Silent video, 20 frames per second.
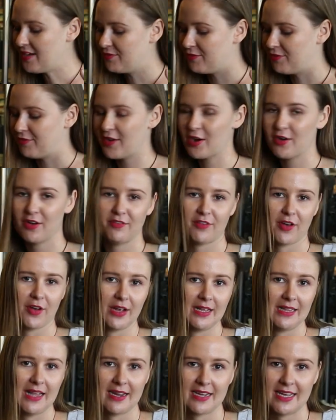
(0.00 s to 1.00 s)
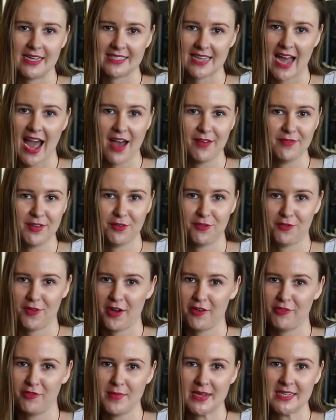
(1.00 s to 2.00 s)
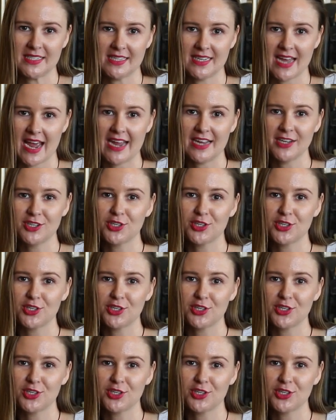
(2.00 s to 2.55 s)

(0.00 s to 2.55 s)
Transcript: am very, very lucky to have in front of me today